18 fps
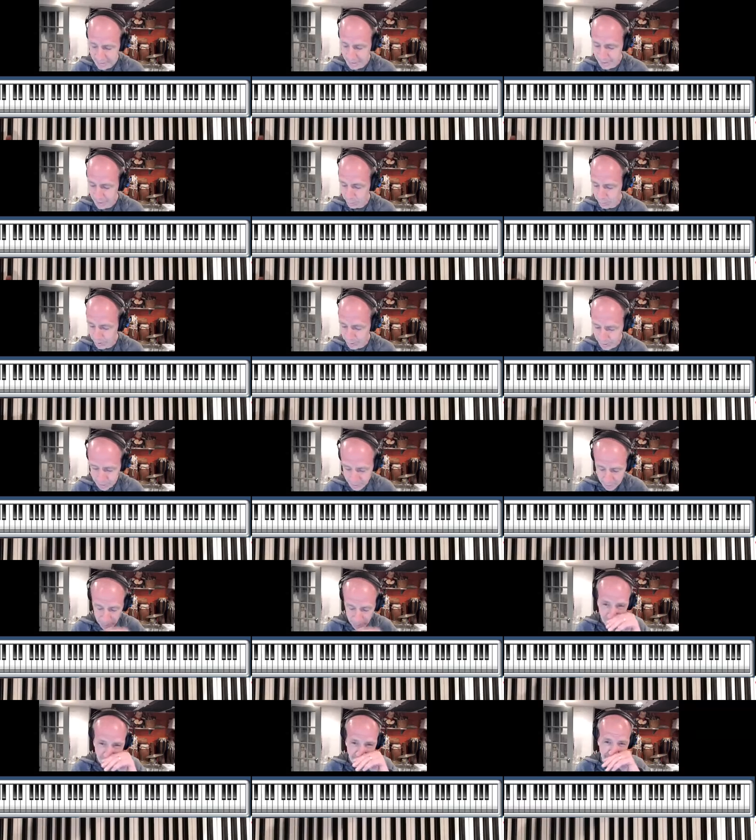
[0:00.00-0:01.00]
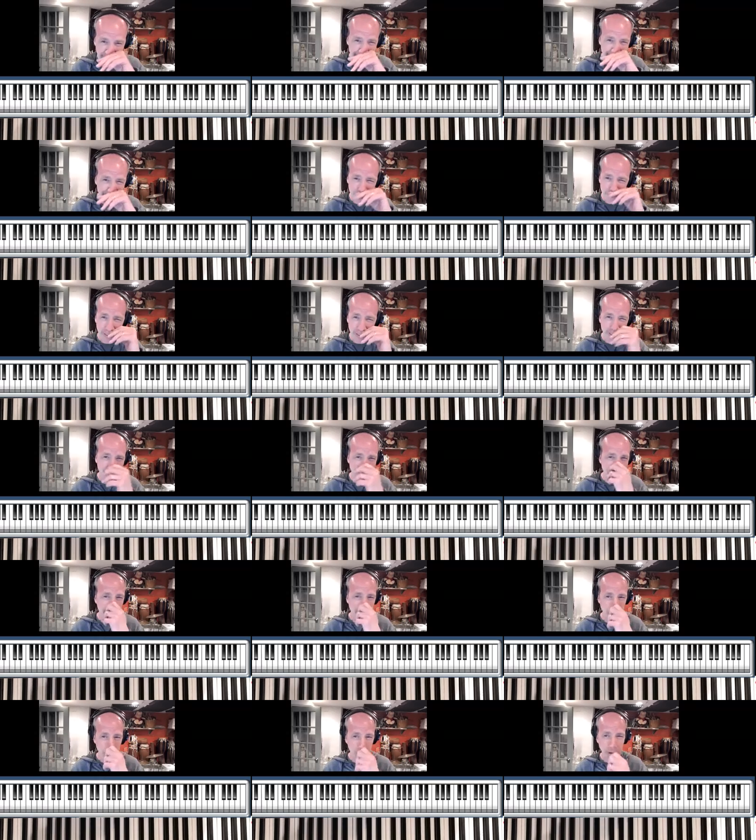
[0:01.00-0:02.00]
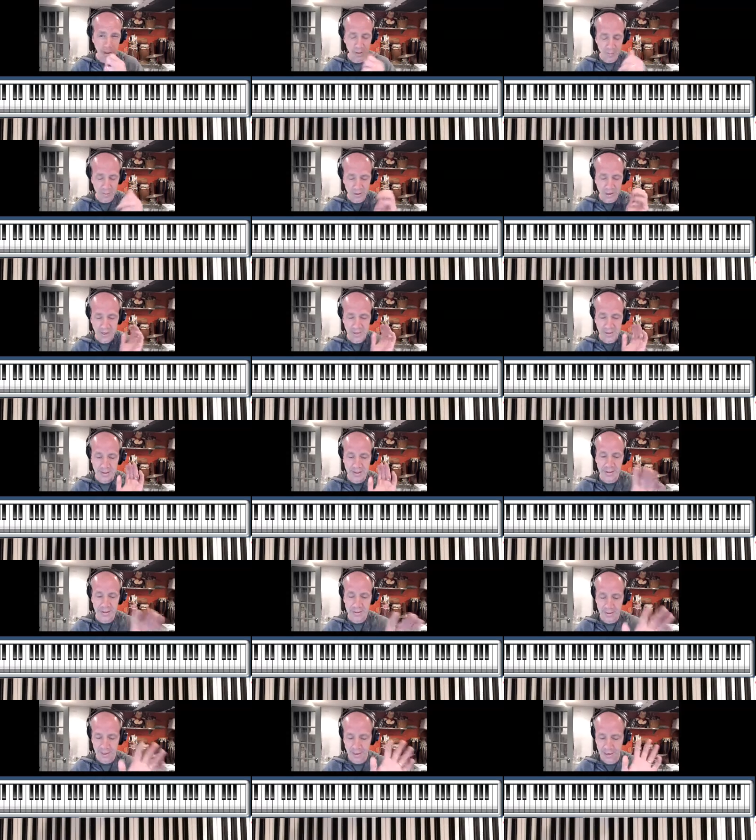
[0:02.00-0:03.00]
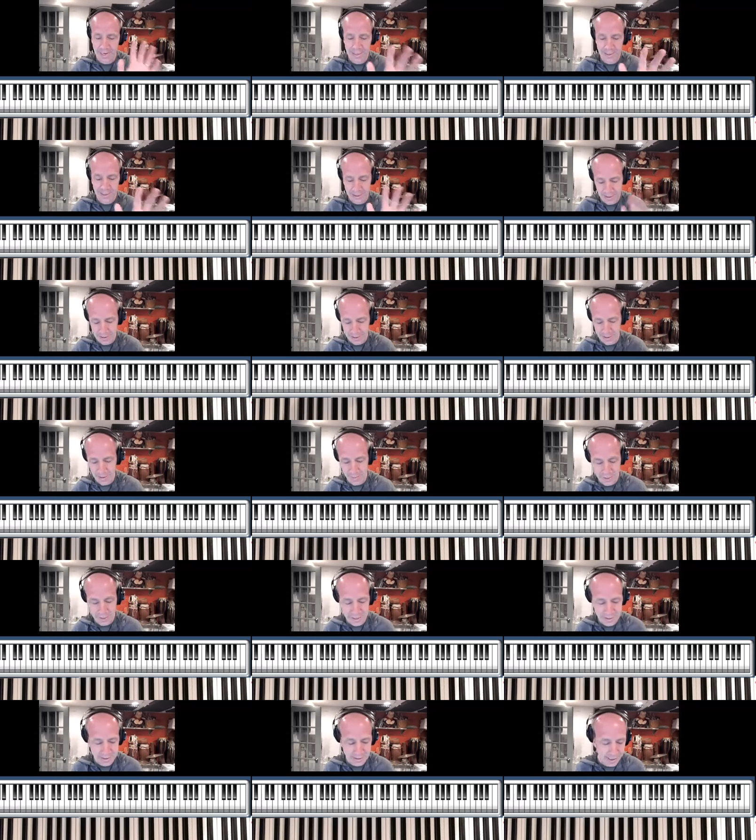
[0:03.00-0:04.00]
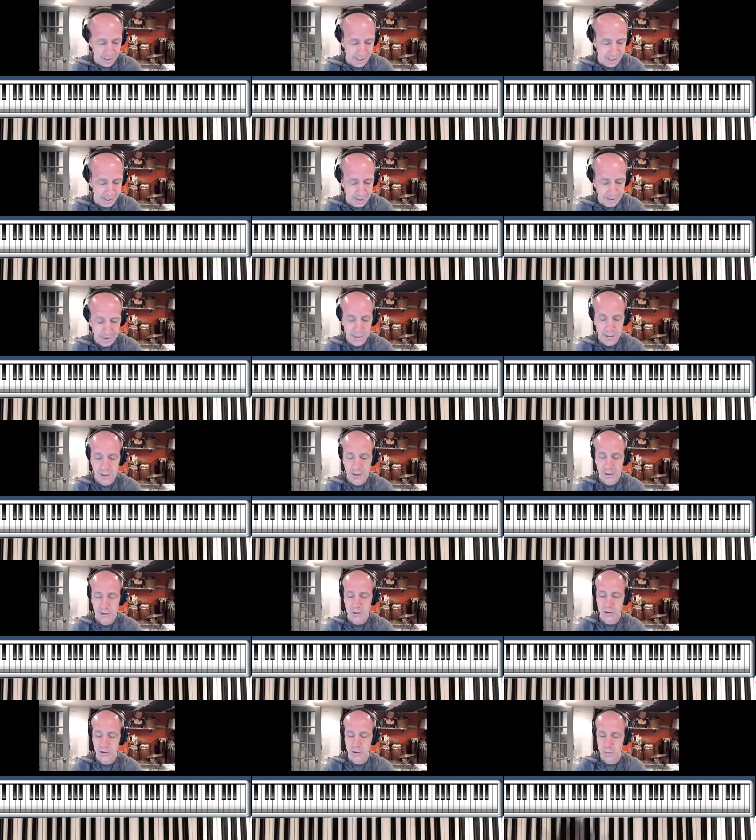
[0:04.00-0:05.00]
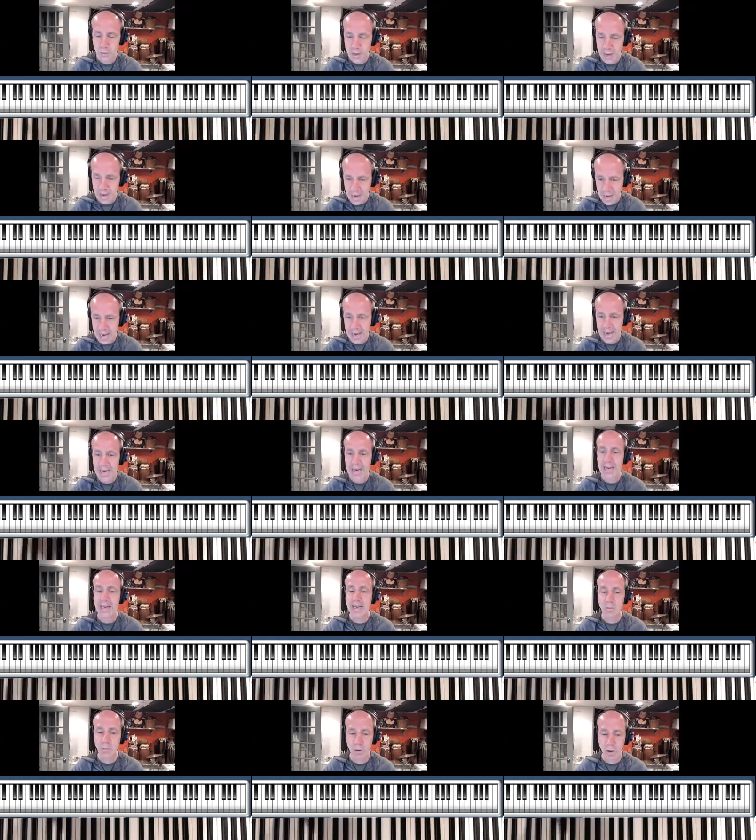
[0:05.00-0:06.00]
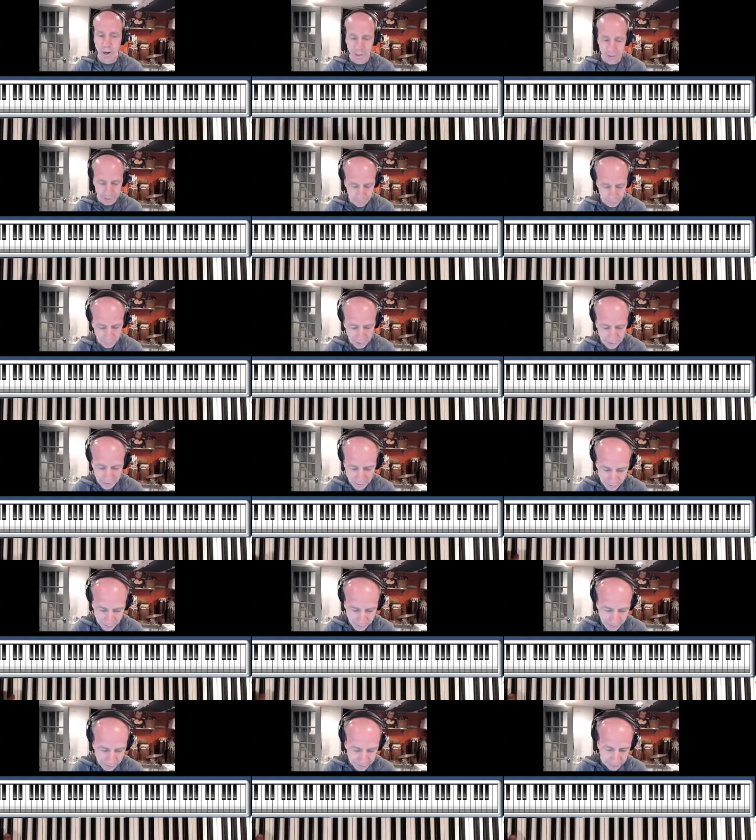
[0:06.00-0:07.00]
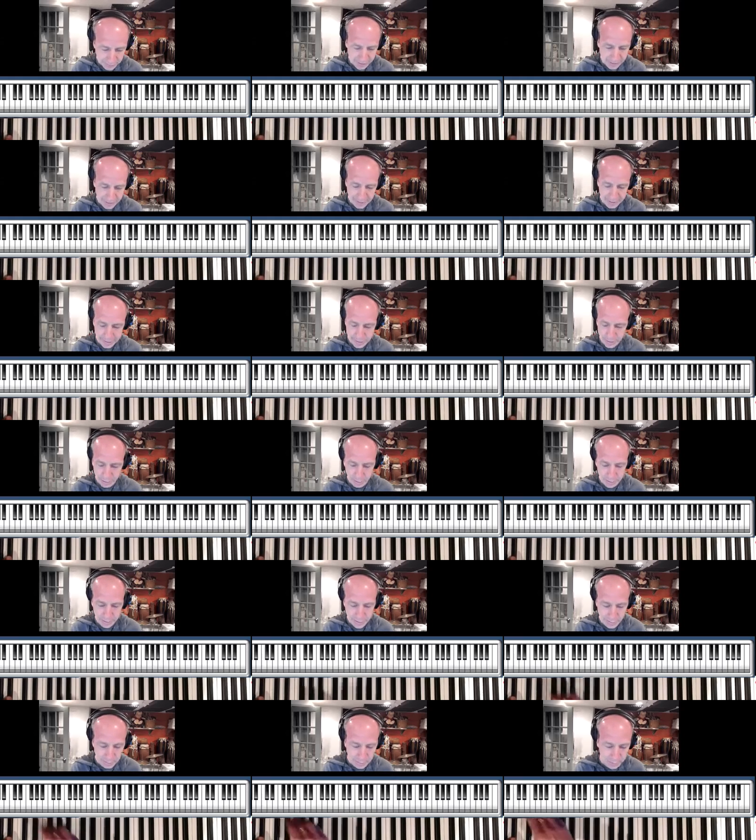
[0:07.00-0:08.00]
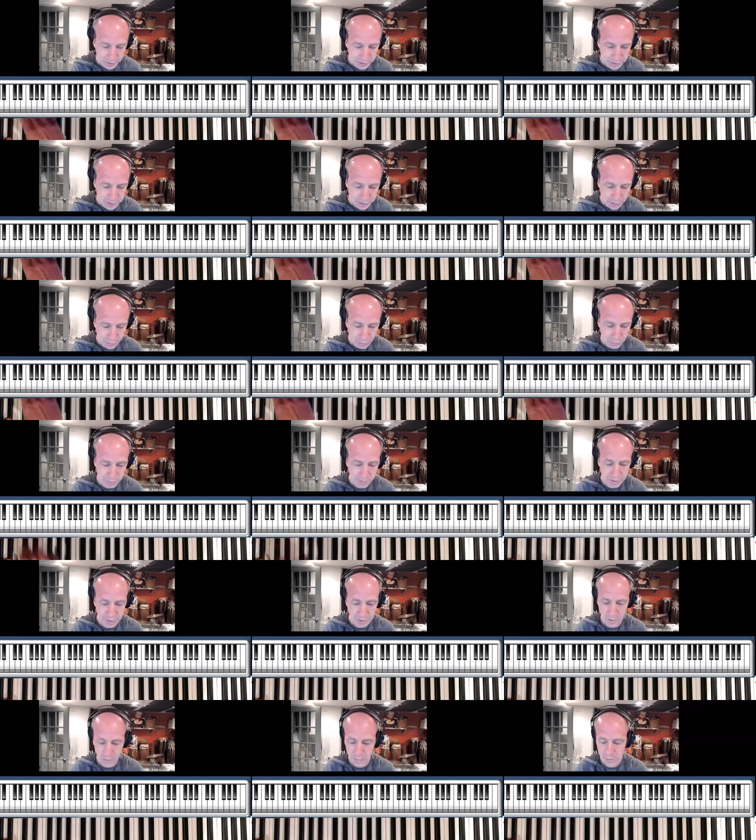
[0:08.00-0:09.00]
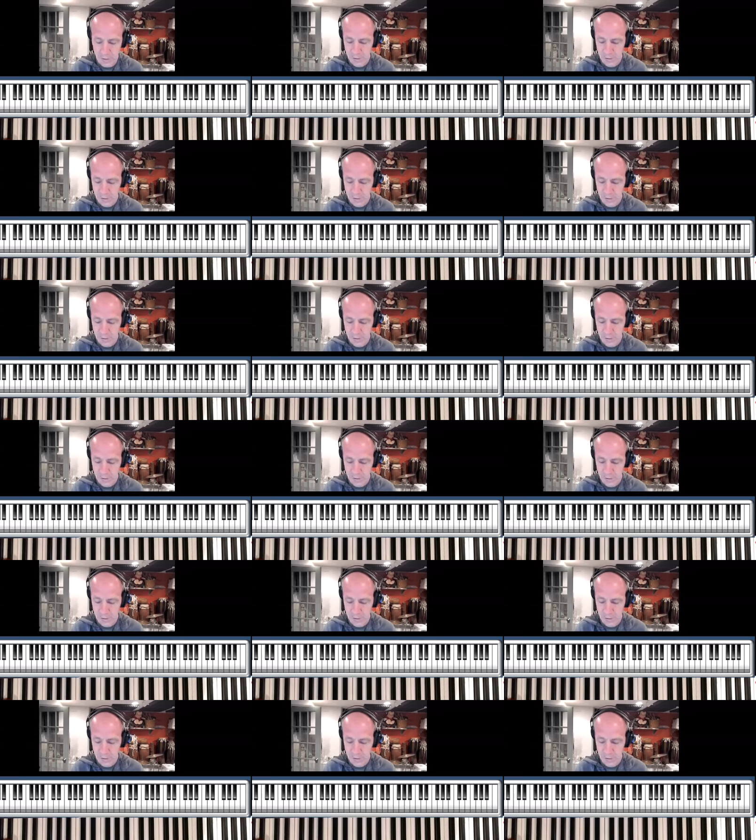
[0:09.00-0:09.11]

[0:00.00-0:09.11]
we're just going to break this sucker down. You can apply this lesson in a bass line to any walking bass line, okay? So let's first just review.